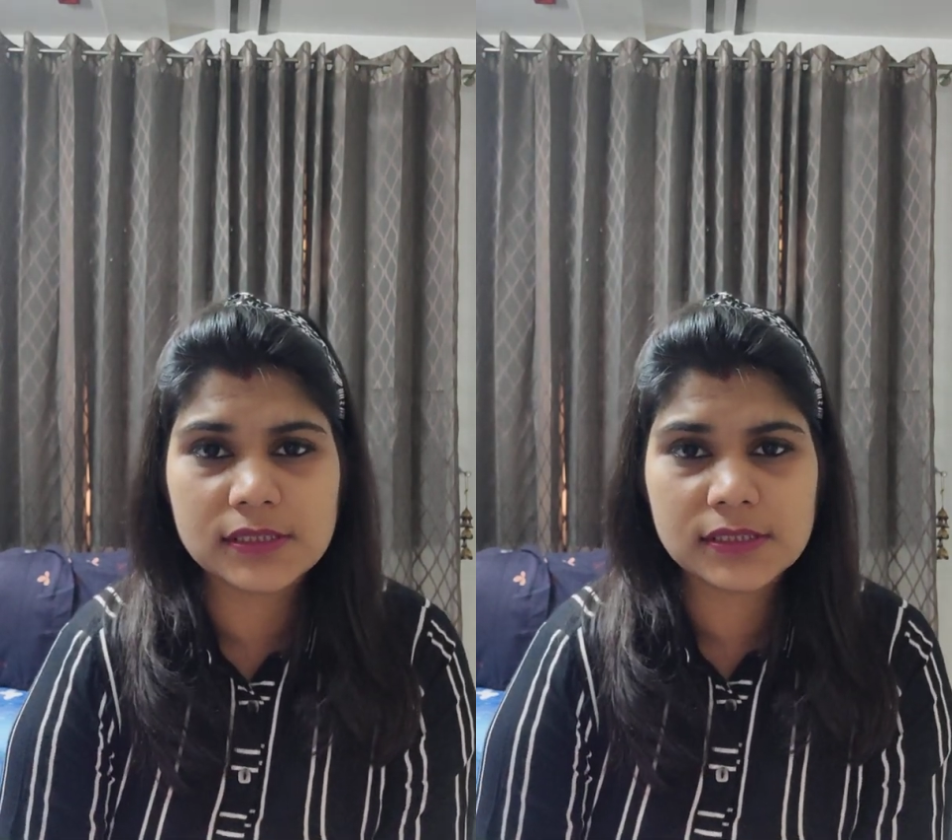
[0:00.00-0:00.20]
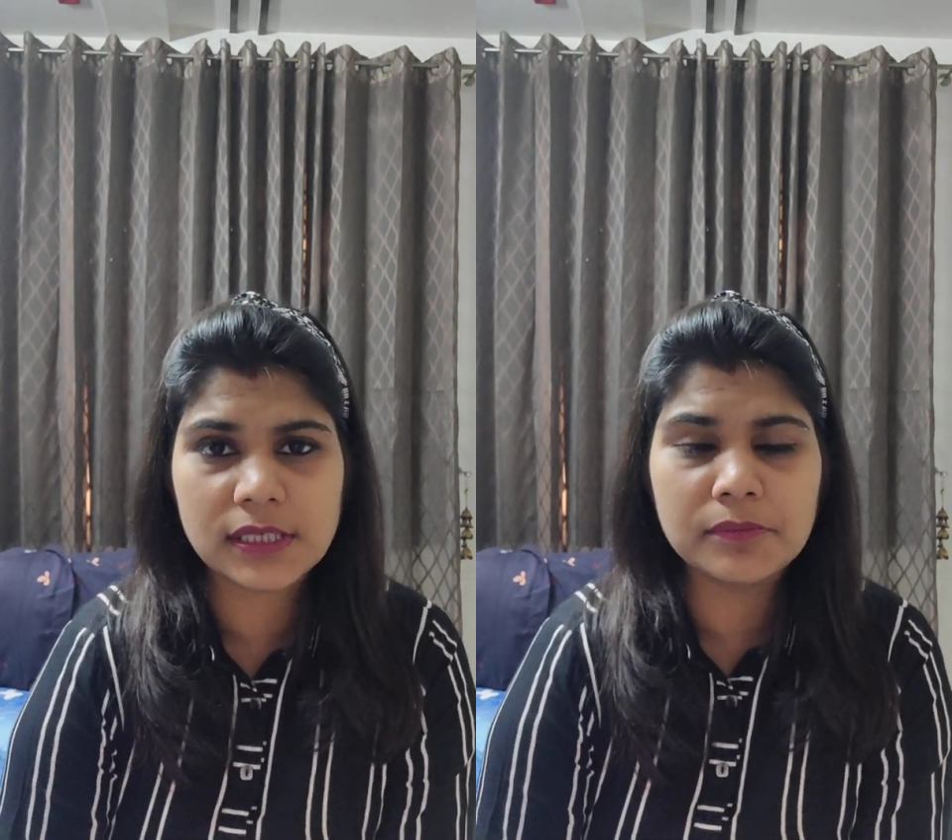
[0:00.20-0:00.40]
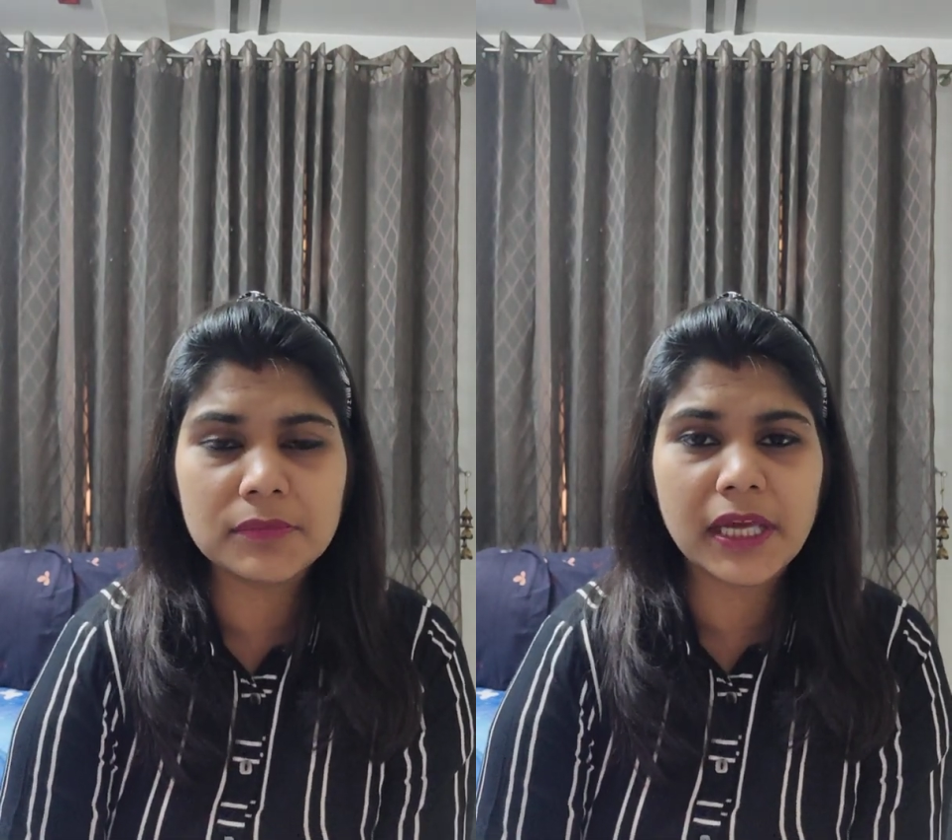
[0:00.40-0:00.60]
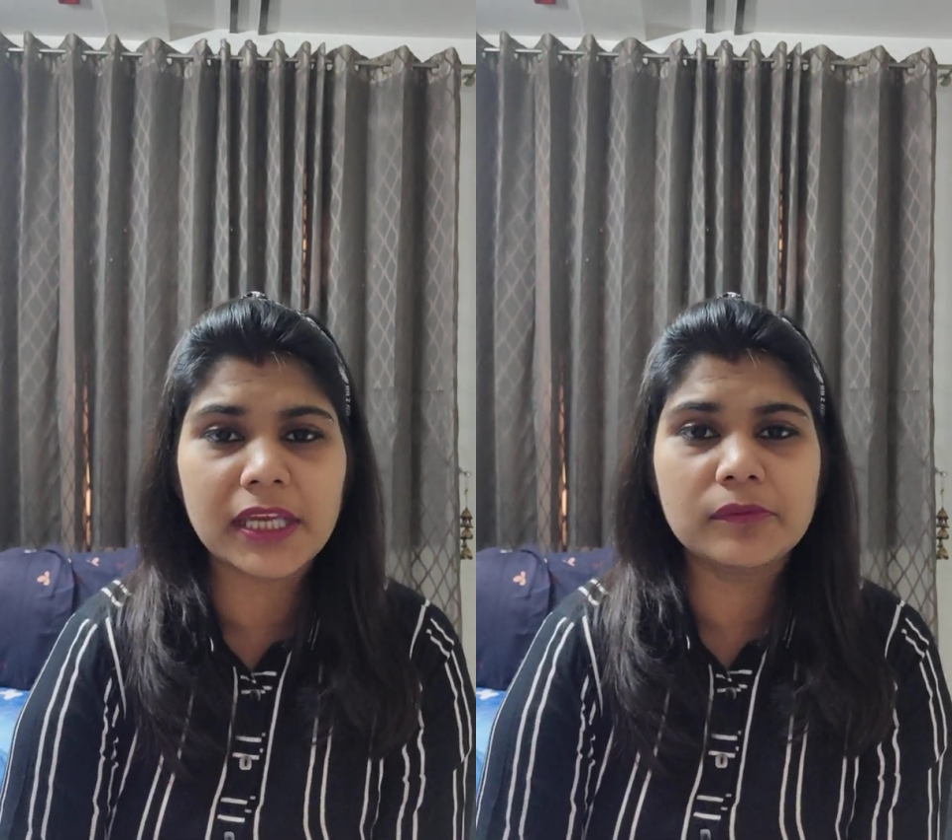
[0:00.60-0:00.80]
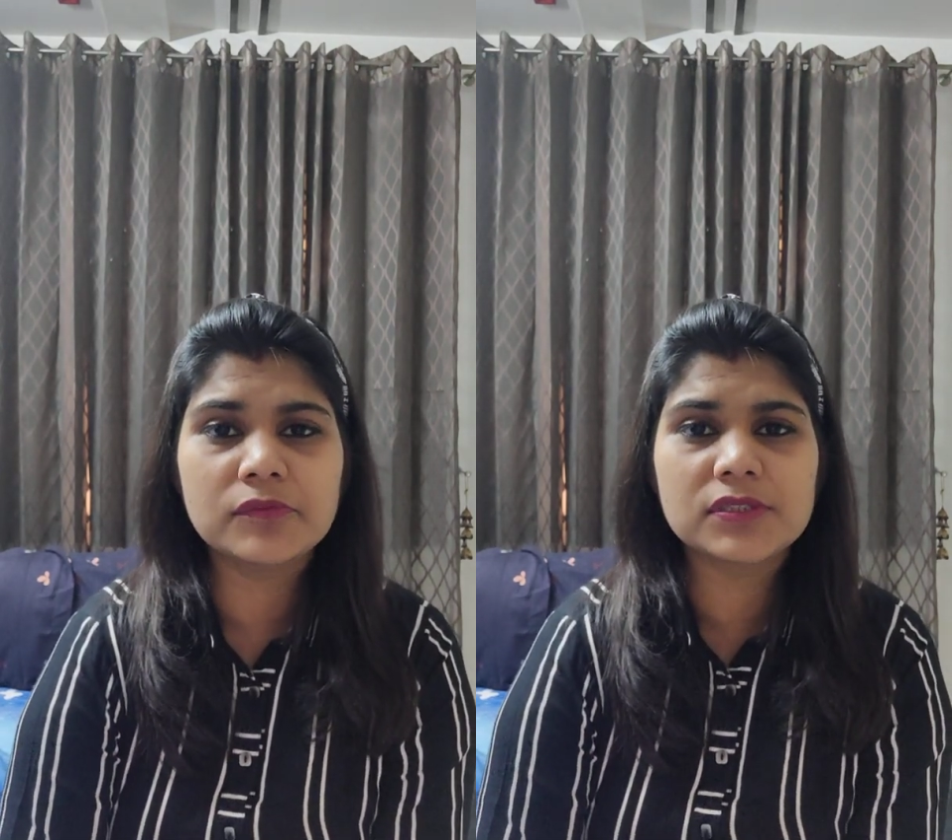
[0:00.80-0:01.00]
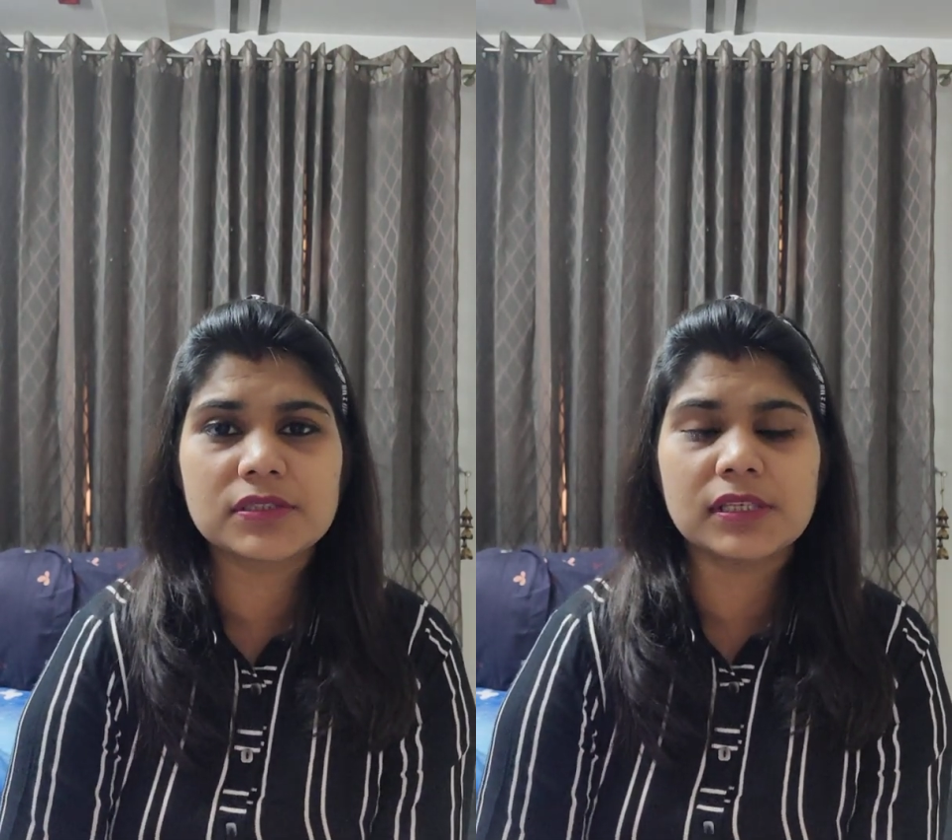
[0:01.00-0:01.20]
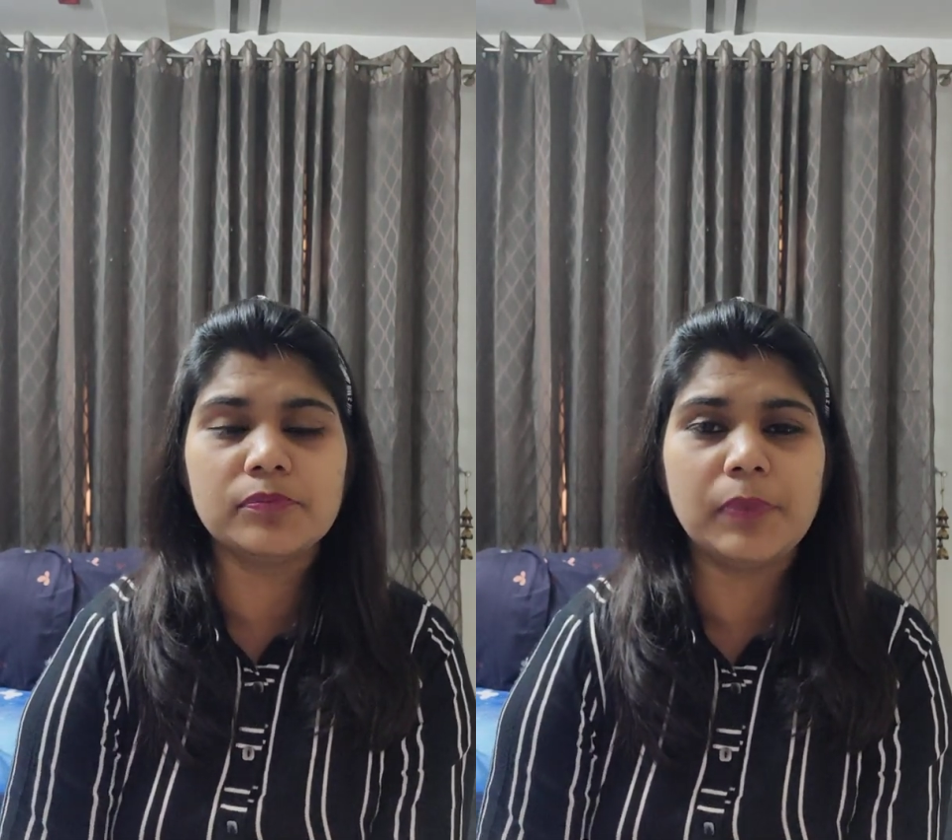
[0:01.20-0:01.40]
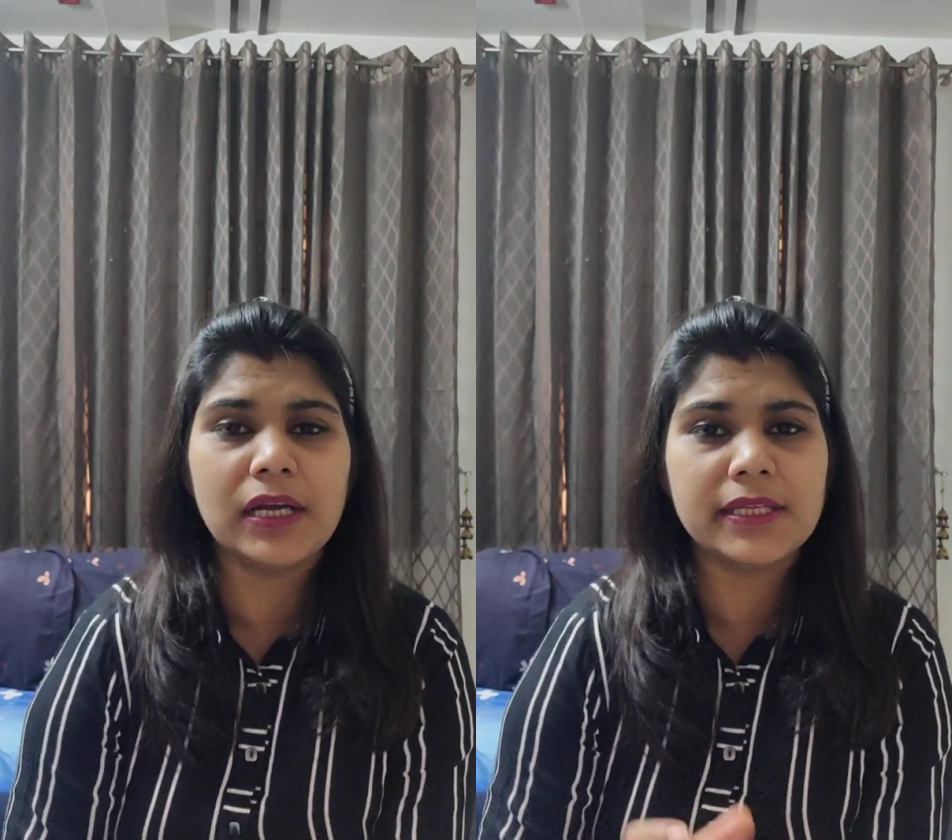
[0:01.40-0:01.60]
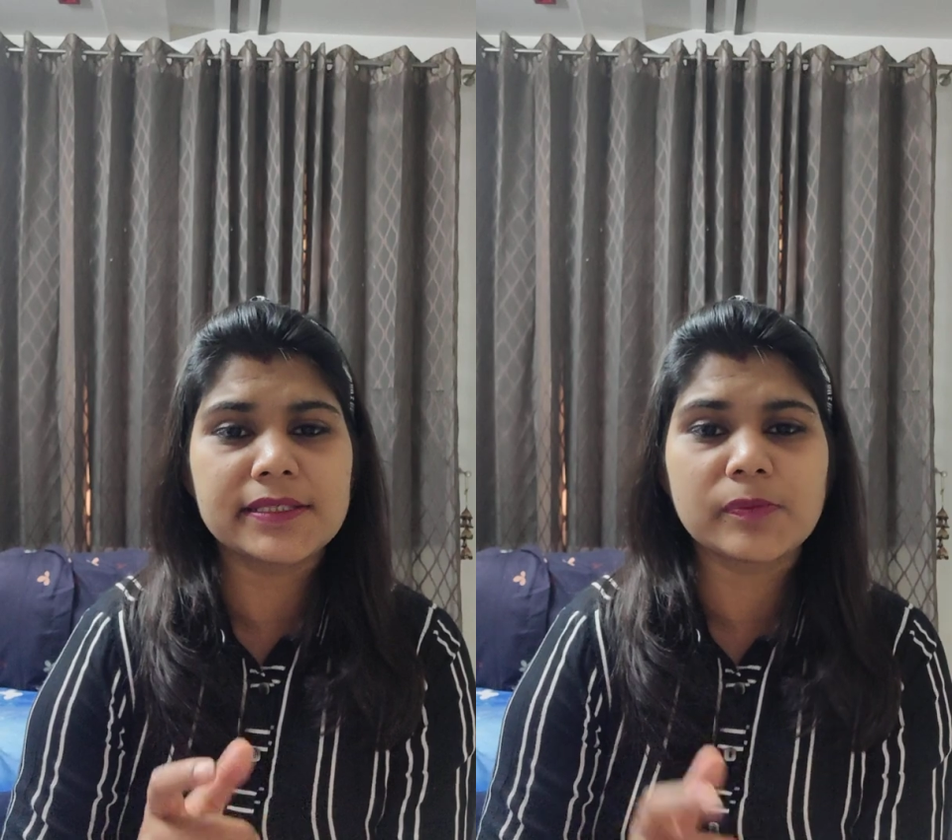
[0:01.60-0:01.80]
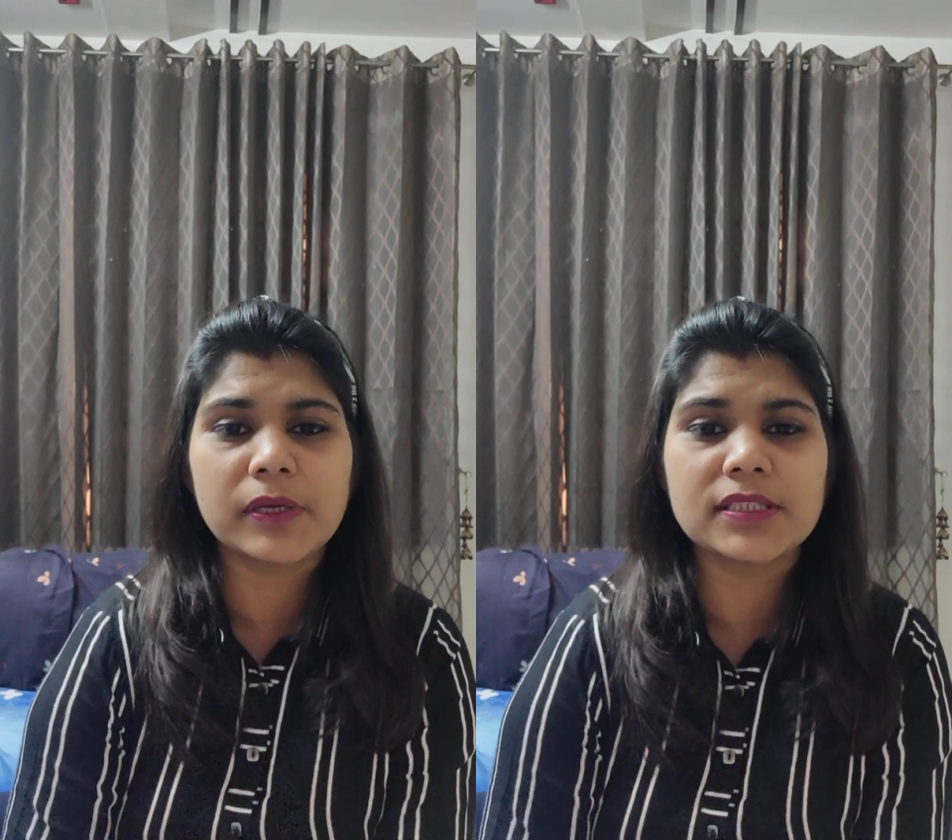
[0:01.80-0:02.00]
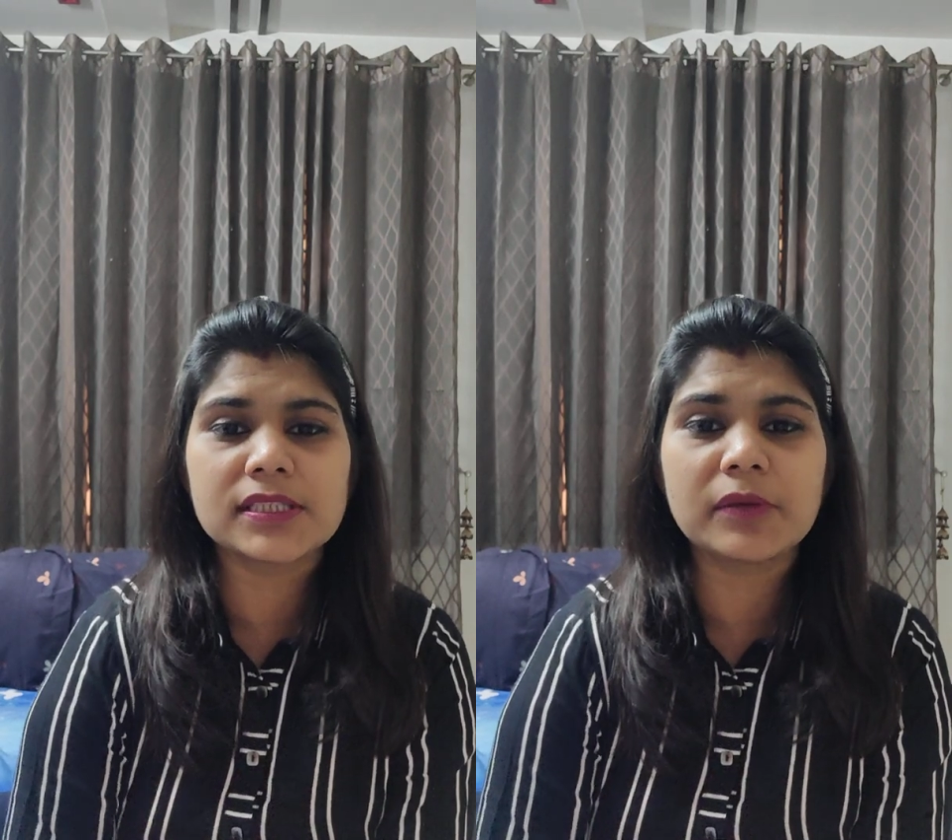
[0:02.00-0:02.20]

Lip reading: Sometimes some participants